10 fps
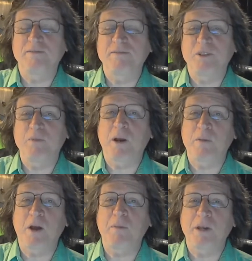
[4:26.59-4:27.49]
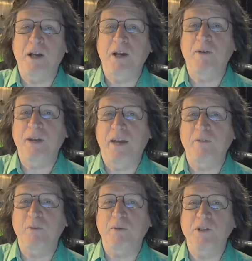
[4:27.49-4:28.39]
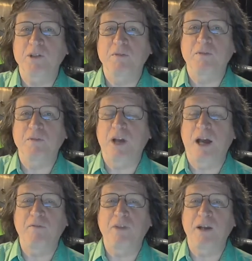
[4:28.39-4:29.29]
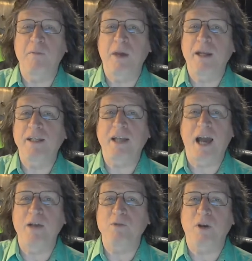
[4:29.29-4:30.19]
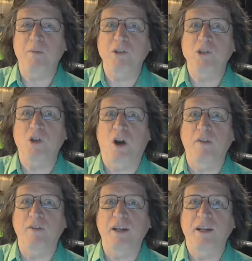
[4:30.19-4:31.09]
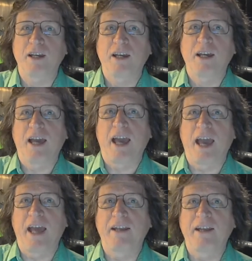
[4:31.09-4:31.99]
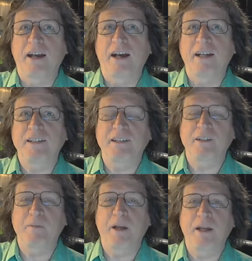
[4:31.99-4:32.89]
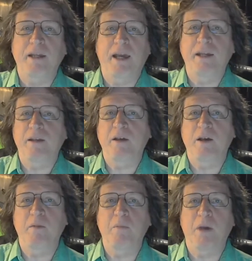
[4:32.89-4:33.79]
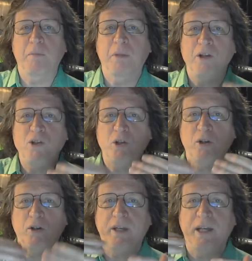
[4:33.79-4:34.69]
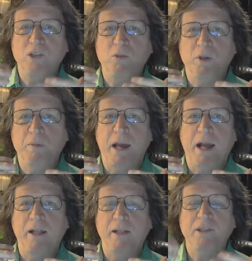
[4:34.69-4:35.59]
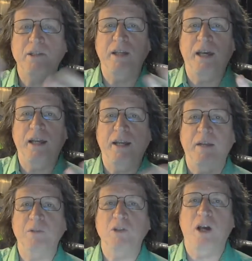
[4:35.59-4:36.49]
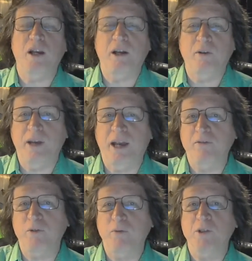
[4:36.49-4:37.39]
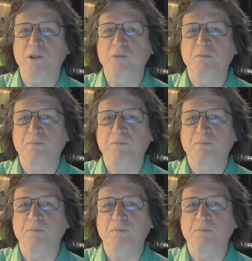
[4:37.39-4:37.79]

You might not be hungry afterwards. I've done it many times where I've been starving, and I sit to meditate, and my blood sugar gets rebalanced, and I'm just not hungry afterwards.